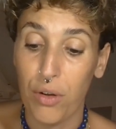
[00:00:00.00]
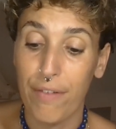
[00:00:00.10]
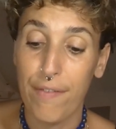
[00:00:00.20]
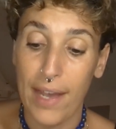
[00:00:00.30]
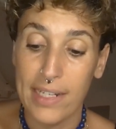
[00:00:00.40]
or
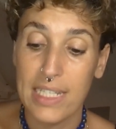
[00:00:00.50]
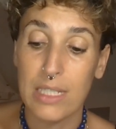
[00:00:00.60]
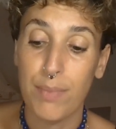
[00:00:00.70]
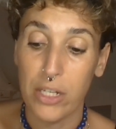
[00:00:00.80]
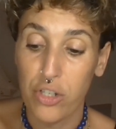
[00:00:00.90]
find a
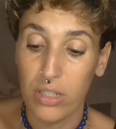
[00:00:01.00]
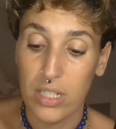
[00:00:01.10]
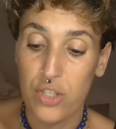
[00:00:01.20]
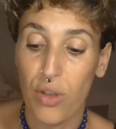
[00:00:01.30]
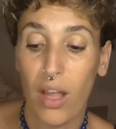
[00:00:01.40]

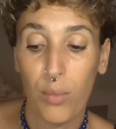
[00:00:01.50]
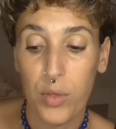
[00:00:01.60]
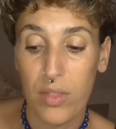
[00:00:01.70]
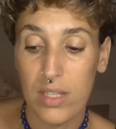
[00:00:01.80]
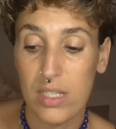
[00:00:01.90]
specialist to help
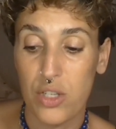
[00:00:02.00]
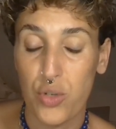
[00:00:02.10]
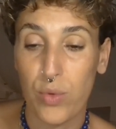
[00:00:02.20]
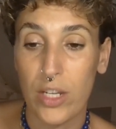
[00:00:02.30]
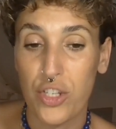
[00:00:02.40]
you in this
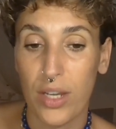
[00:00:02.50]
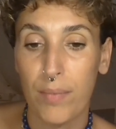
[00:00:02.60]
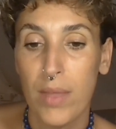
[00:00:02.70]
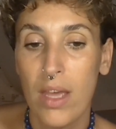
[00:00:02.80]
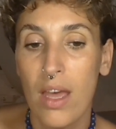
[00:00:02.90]
situation.